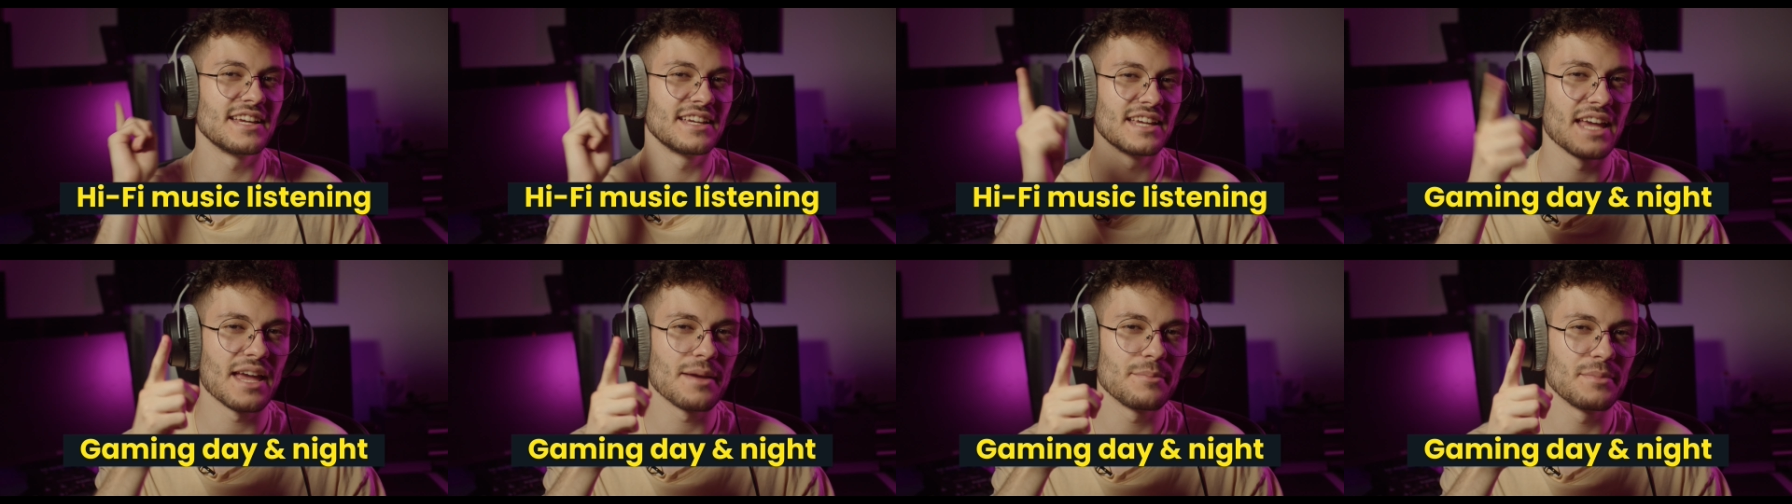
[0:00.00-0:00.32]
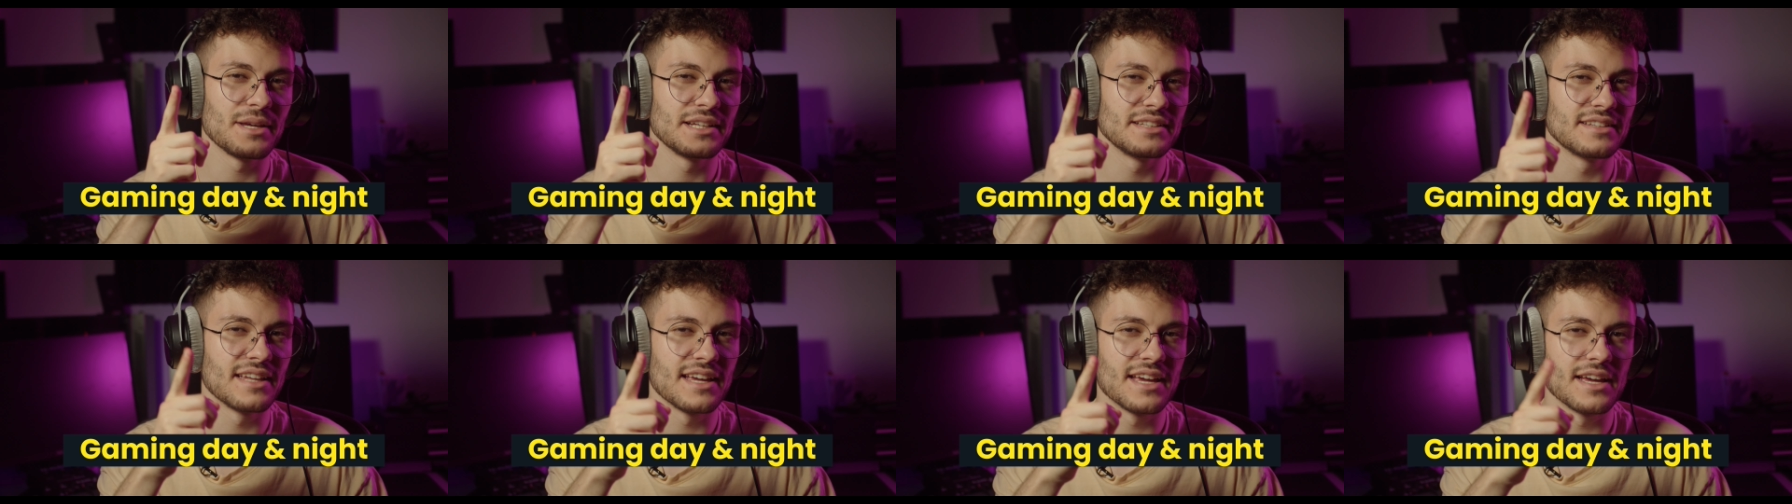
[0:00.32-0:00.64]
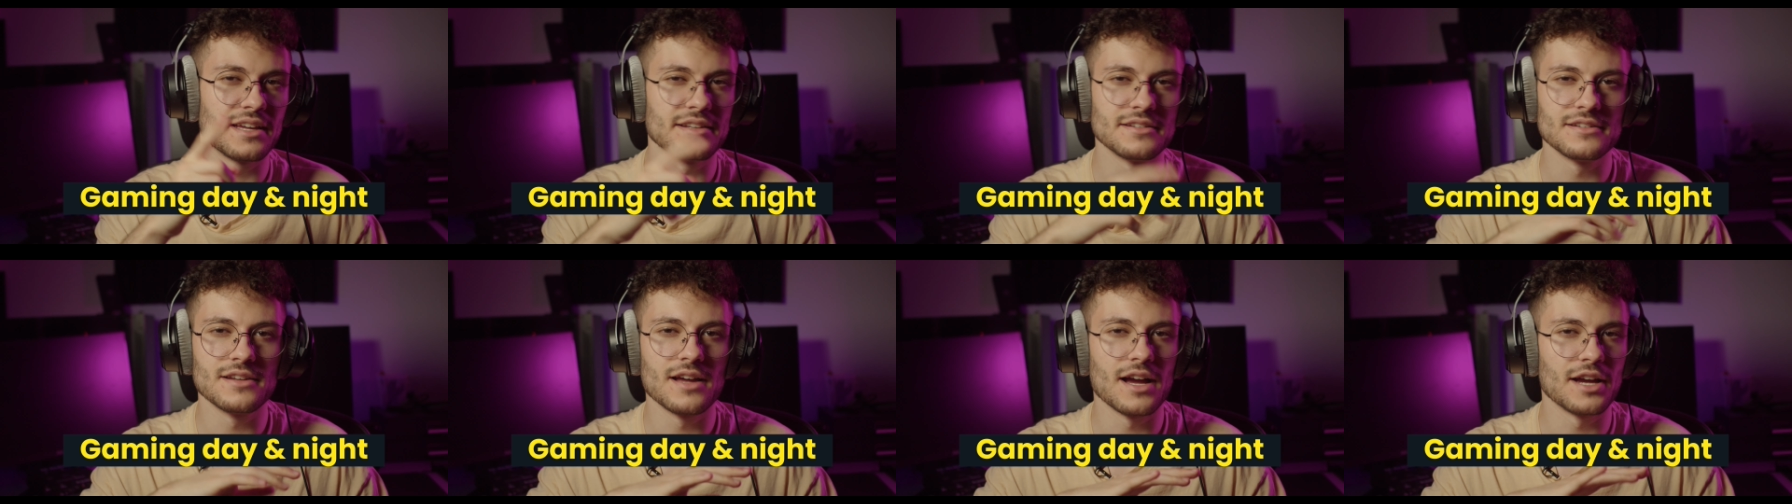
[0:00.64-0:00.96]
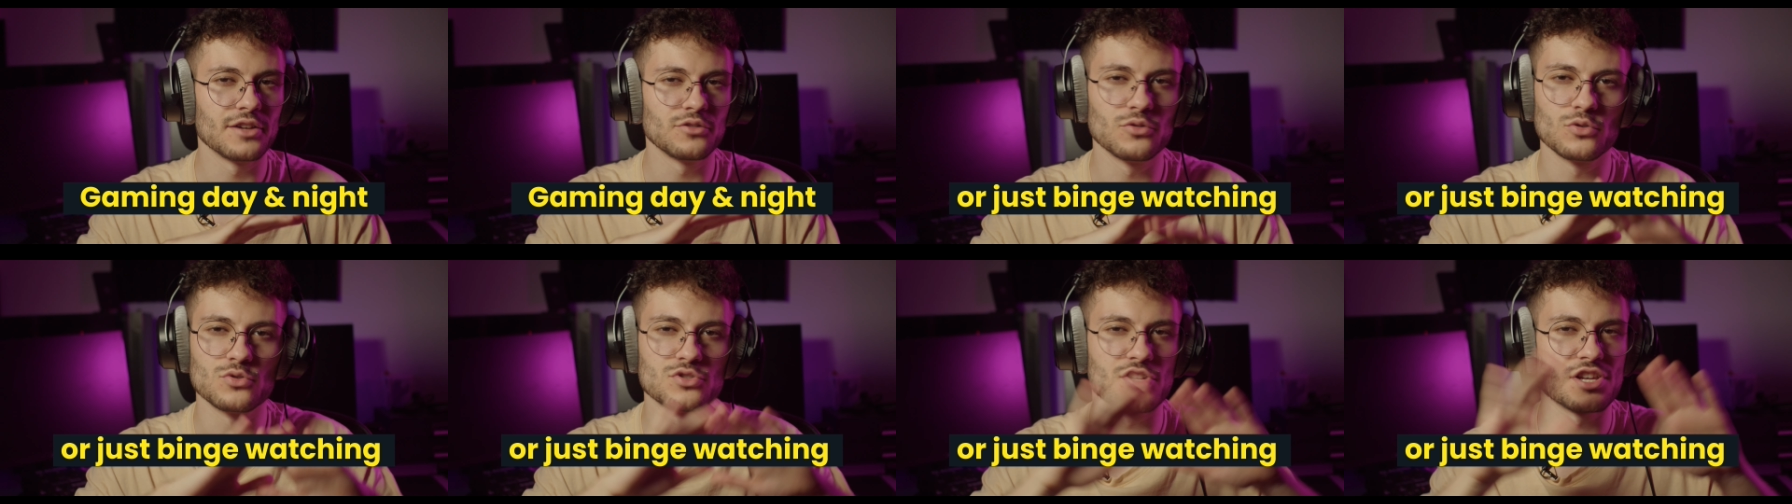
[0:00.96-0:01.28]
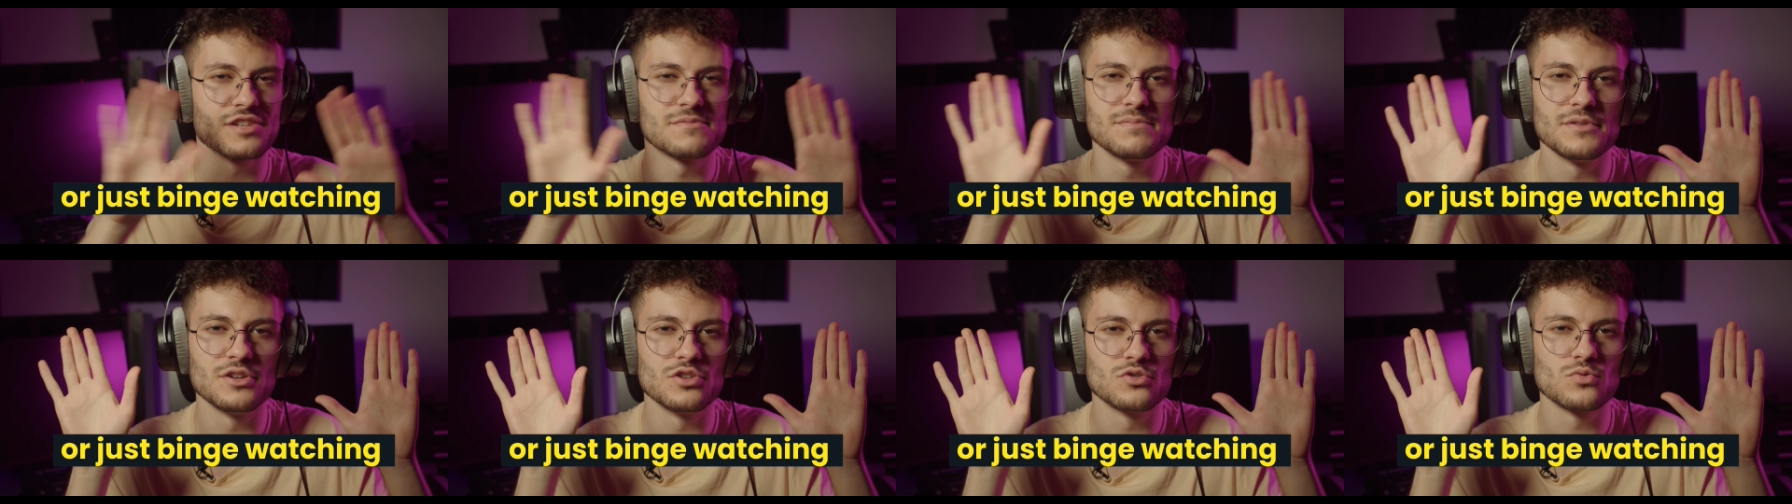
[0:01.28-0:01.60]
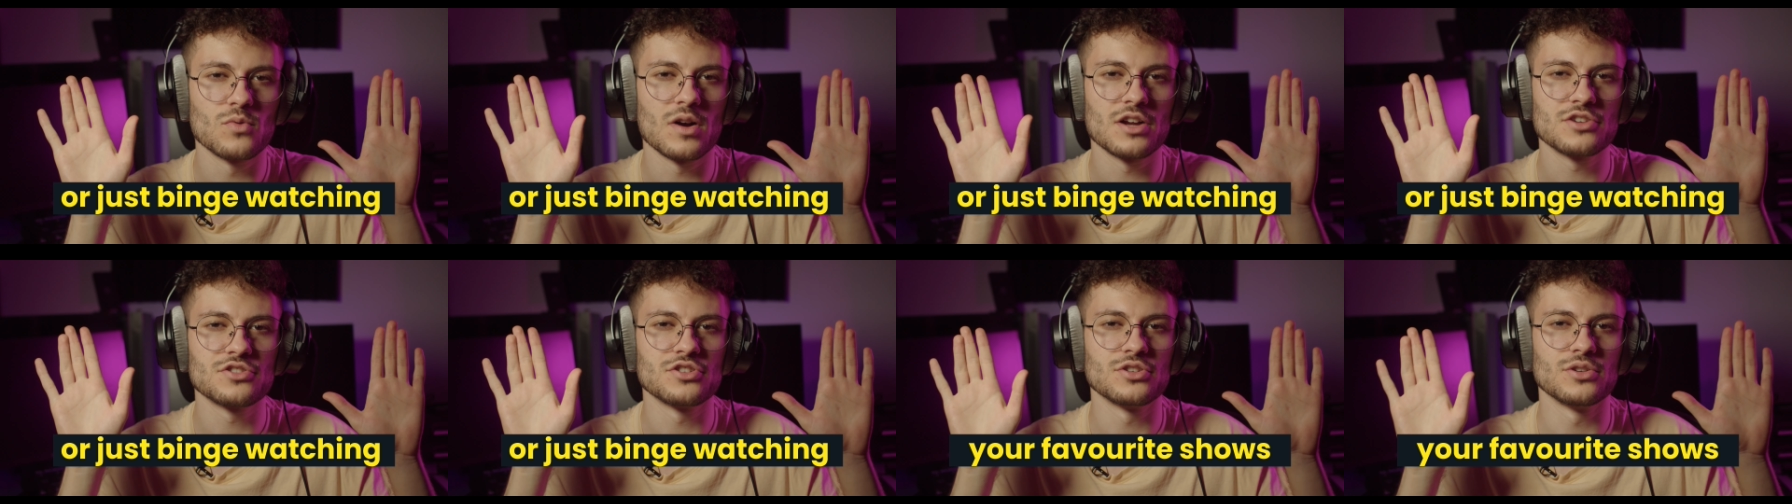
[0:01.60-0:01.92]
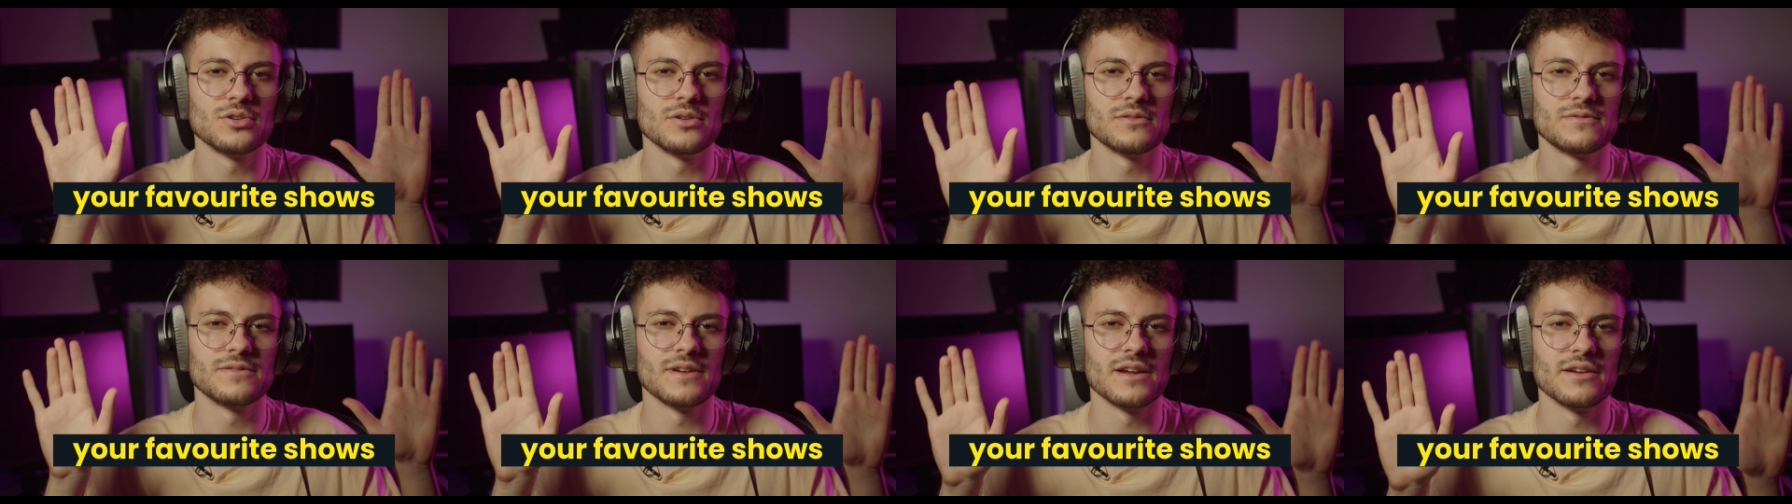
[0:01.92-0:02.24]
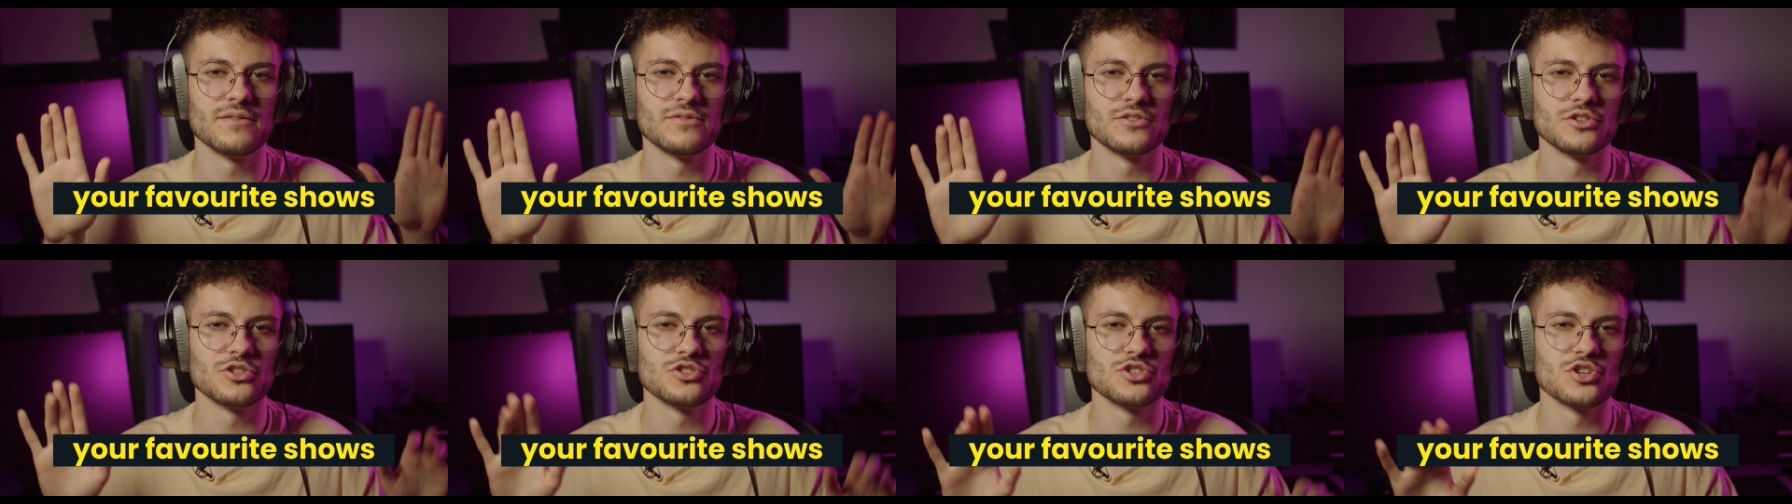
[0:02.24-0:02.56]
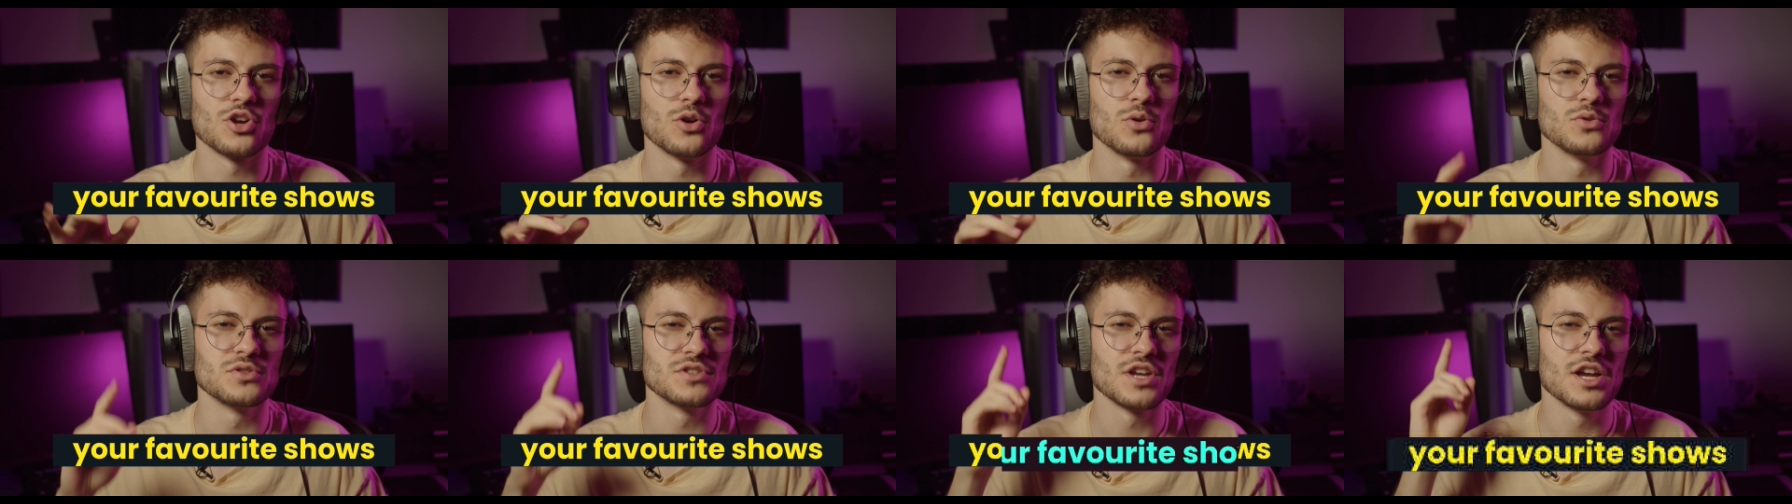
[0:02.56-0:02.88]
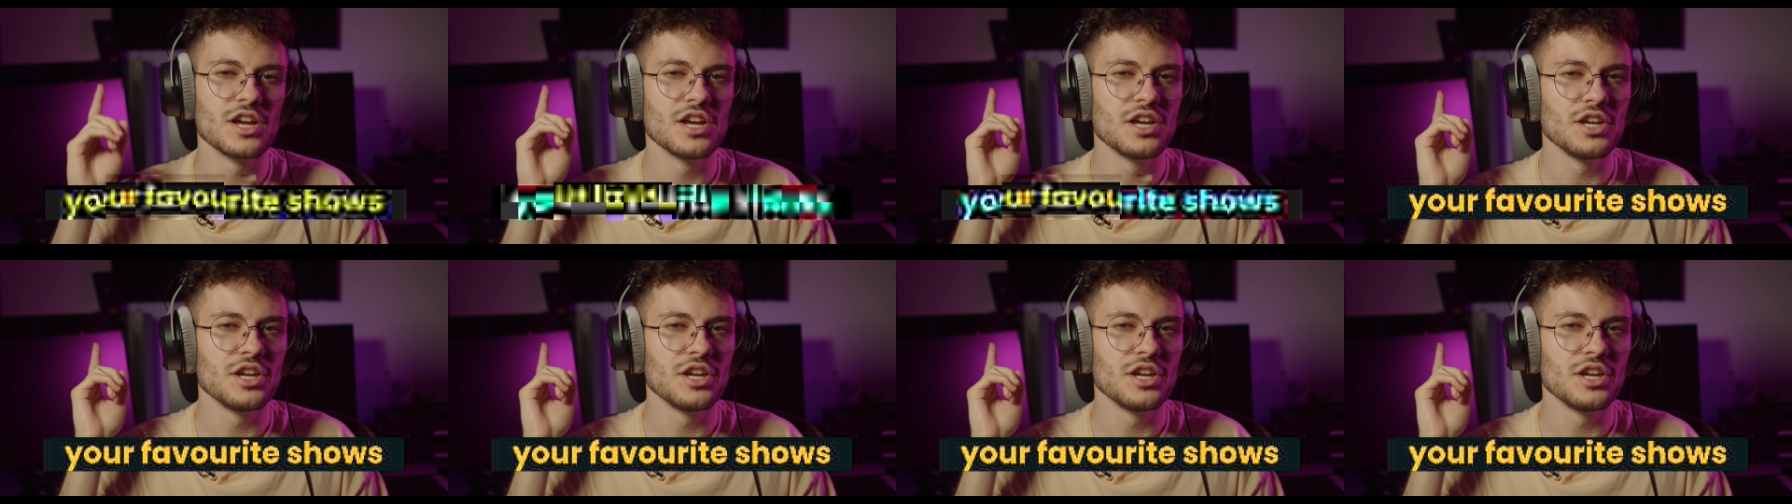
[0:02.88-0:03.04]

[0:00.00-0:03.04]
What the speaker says: gaming day and night, or just binge watching your favorite shows,